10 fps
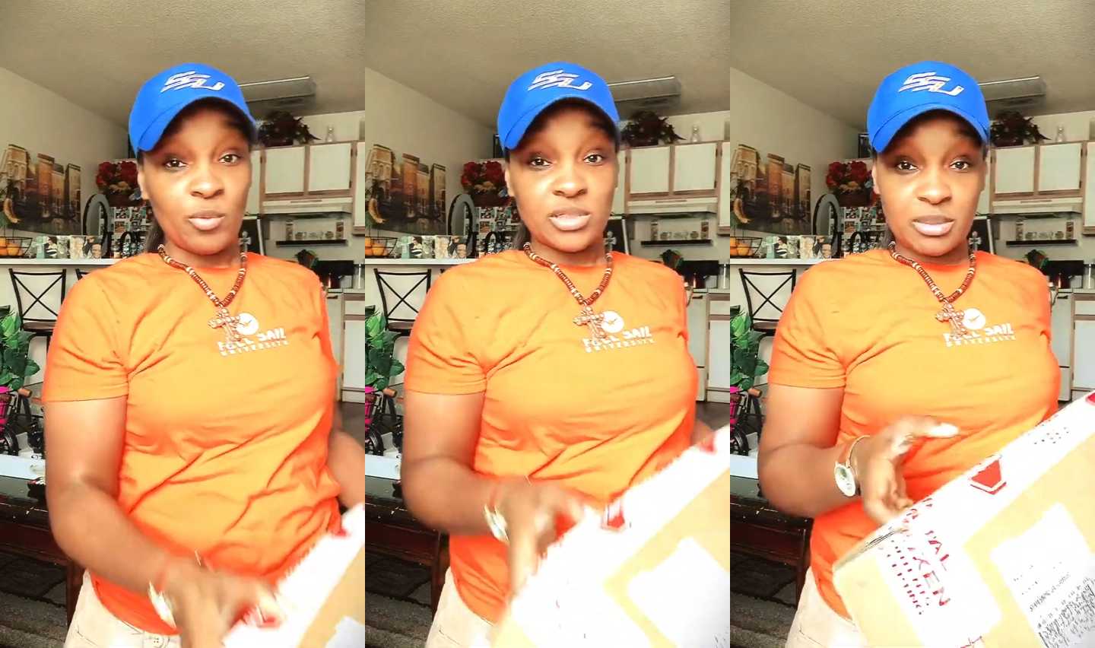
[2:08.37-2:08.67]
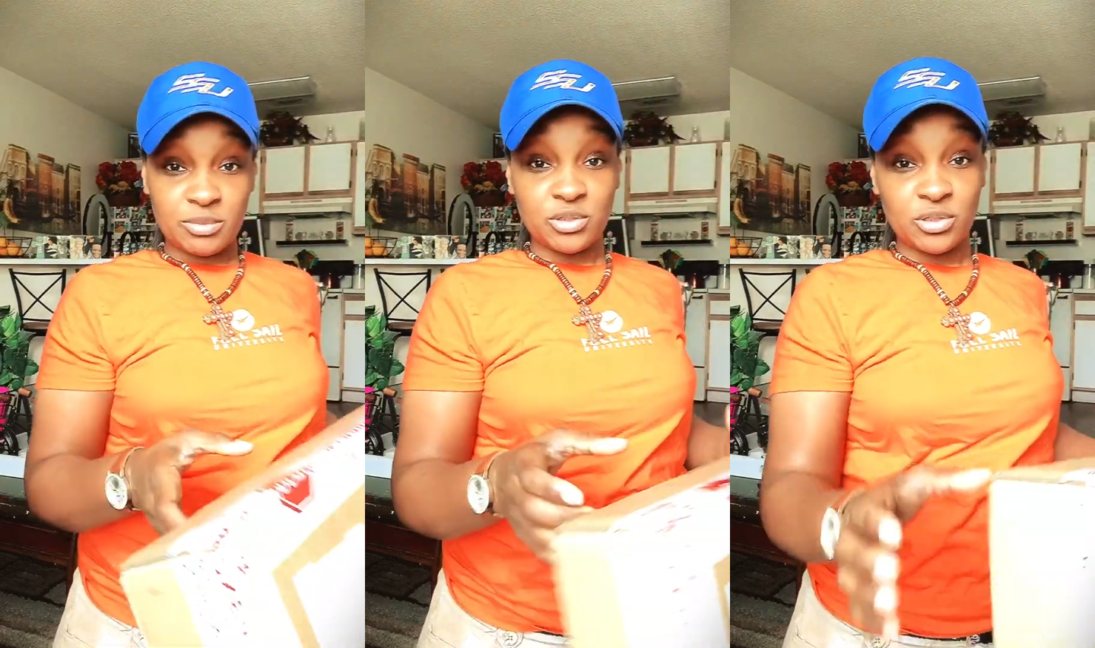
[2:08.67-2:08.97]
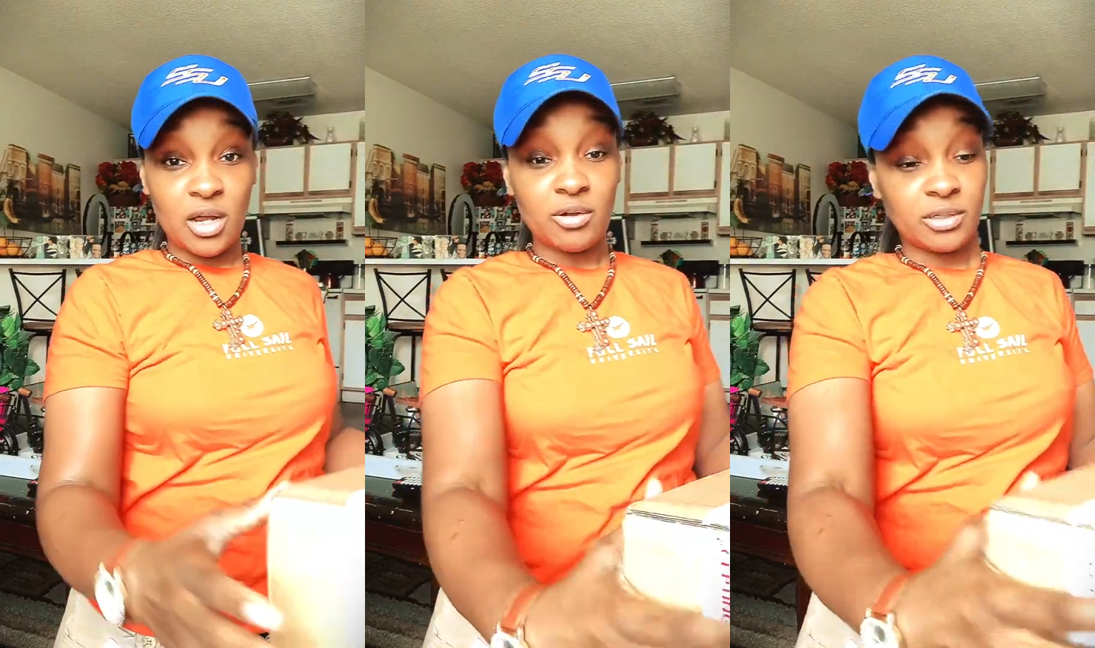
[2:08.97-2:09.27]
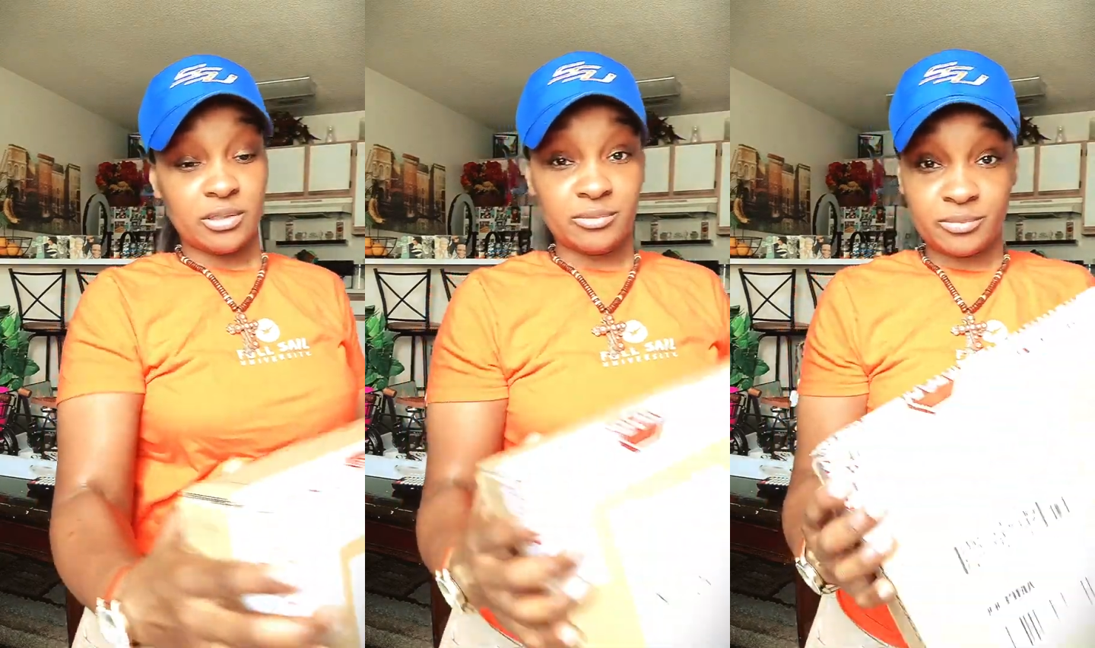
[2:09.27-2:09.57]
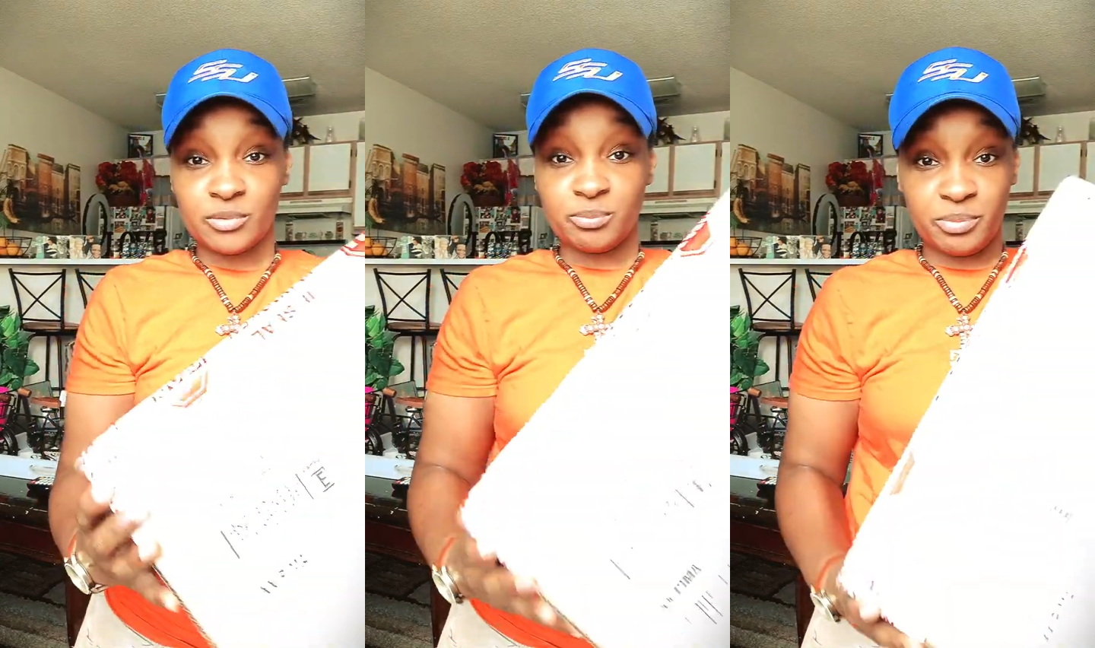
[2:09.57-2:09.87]
which I'm sure y'all can
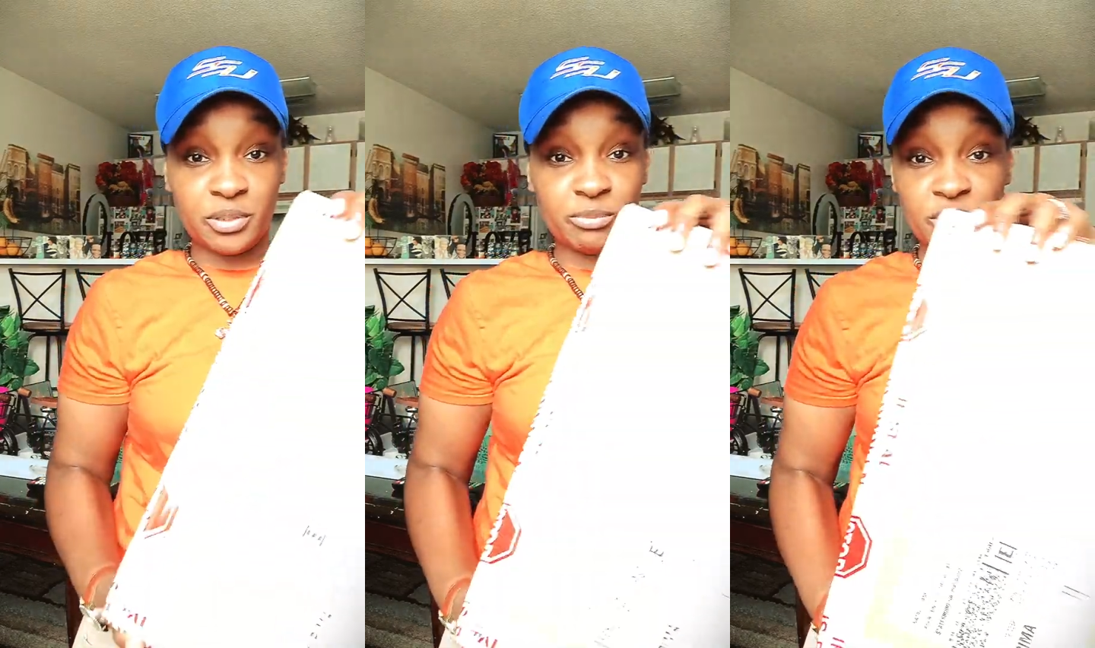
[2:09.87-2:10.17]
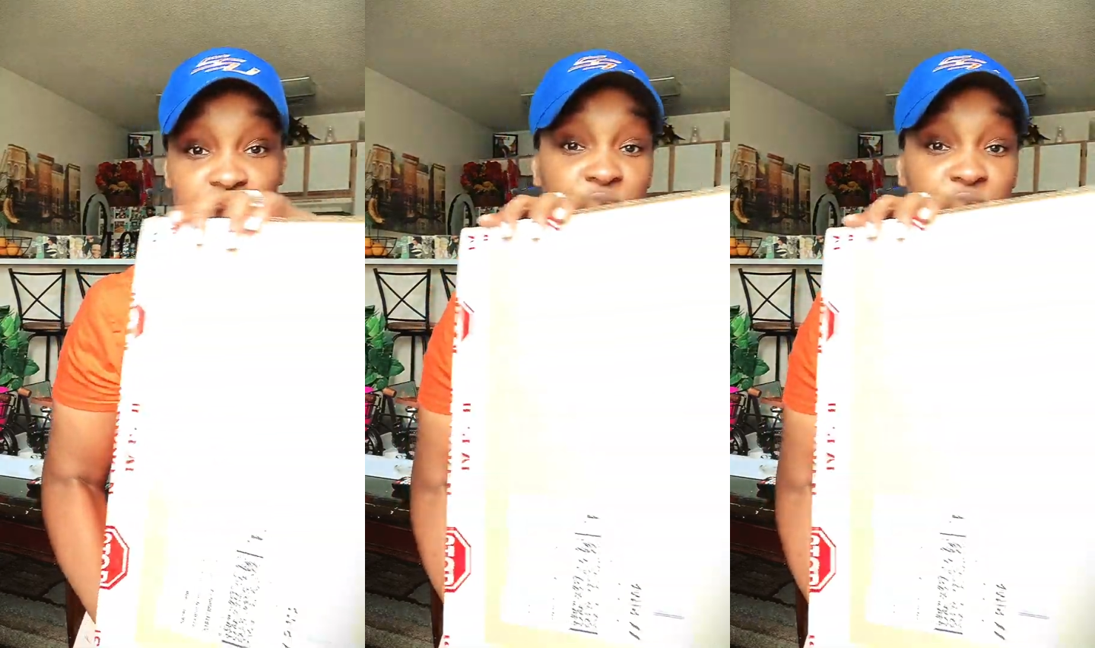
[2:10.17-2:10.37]
pretty much